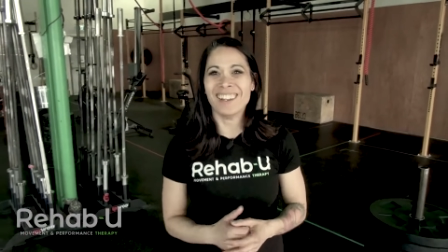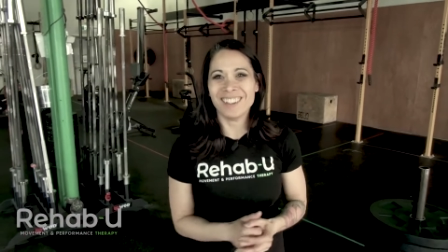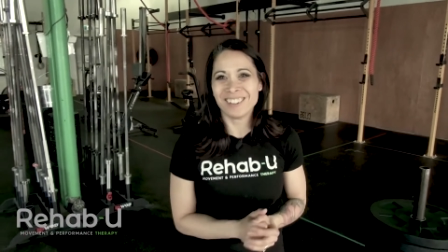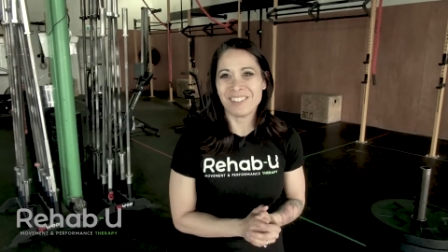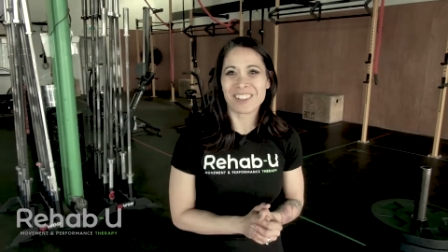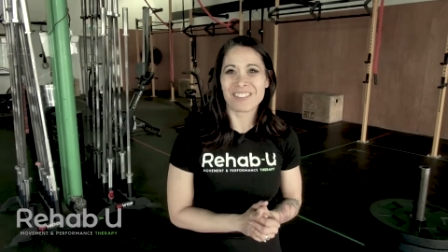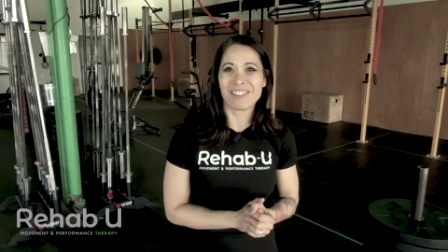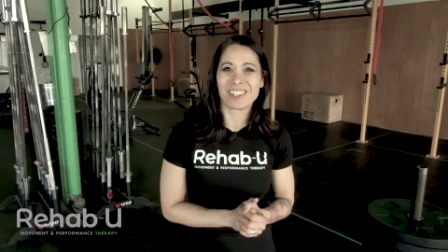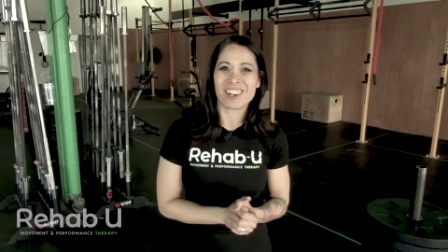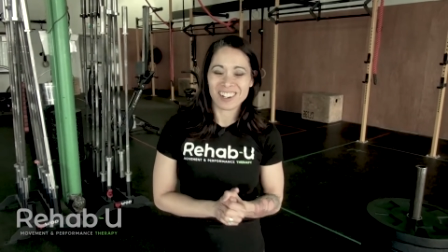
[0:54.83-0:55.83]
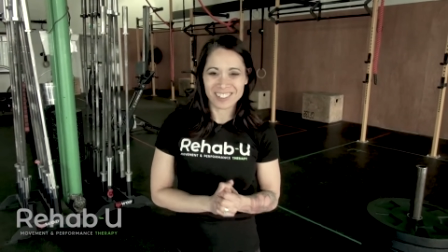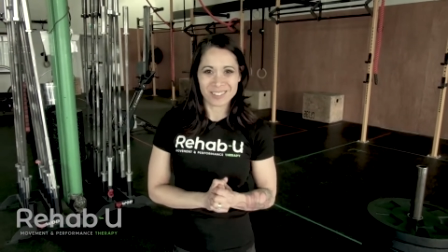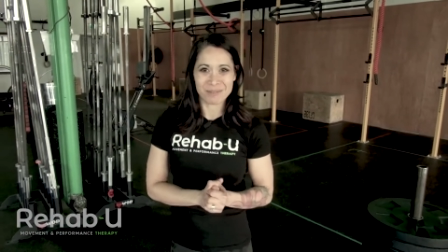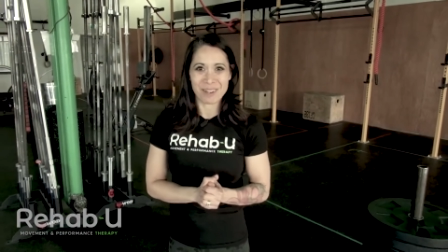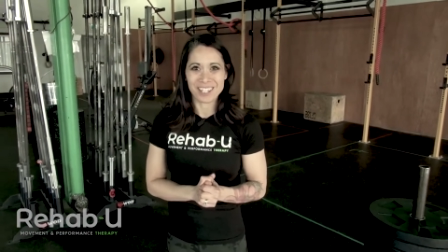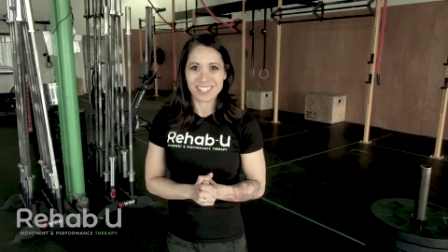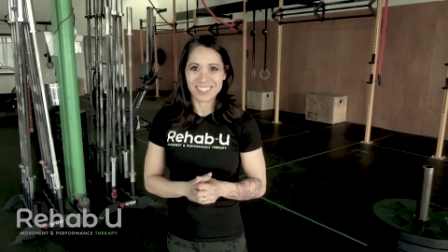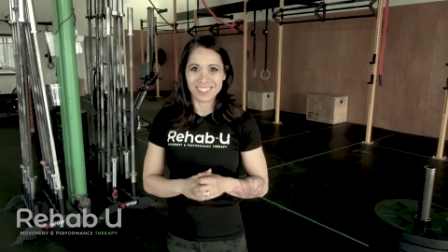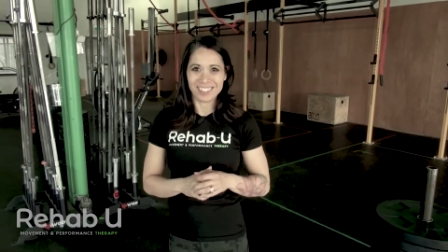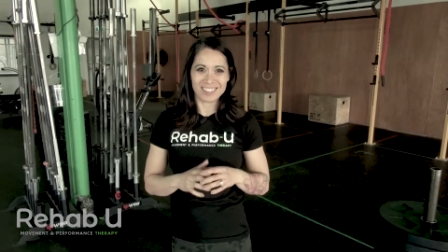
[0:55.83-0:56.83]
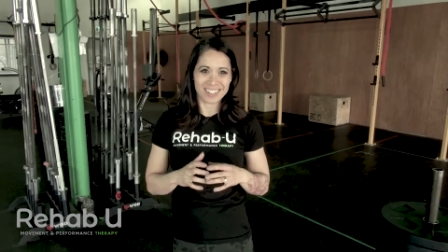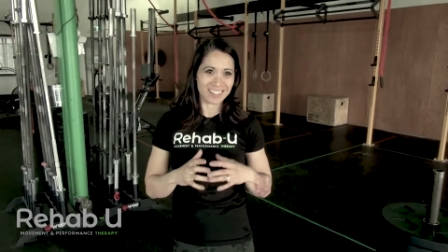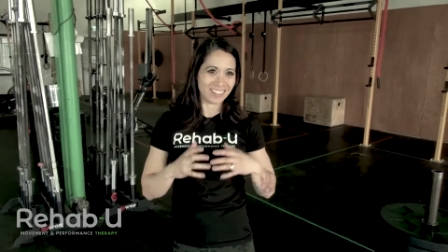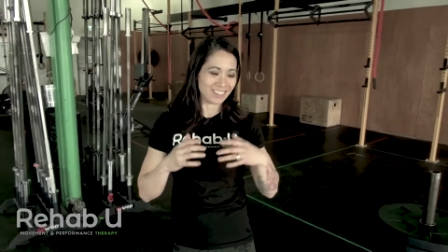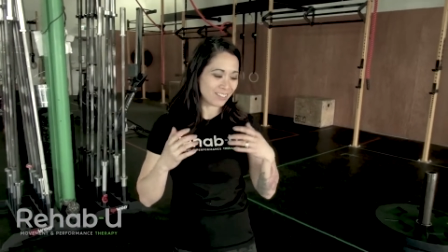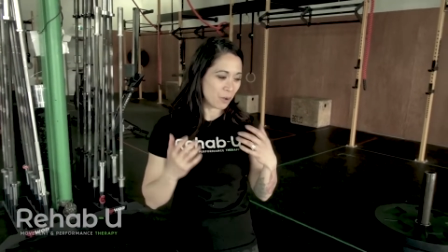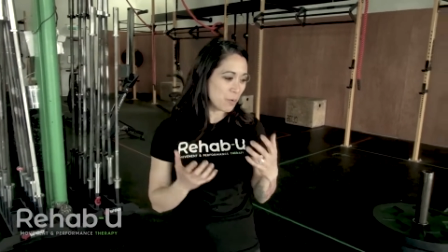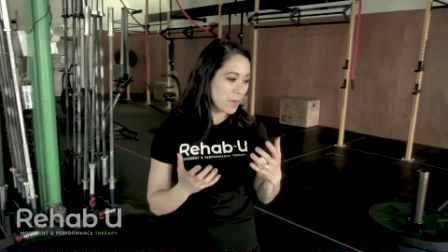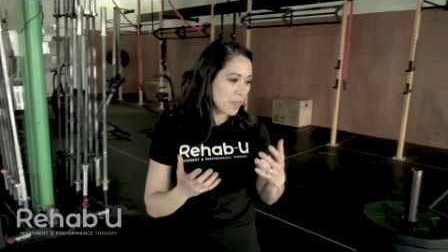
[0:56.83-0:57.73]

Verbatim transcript: with regards to my Achilles tendon. So.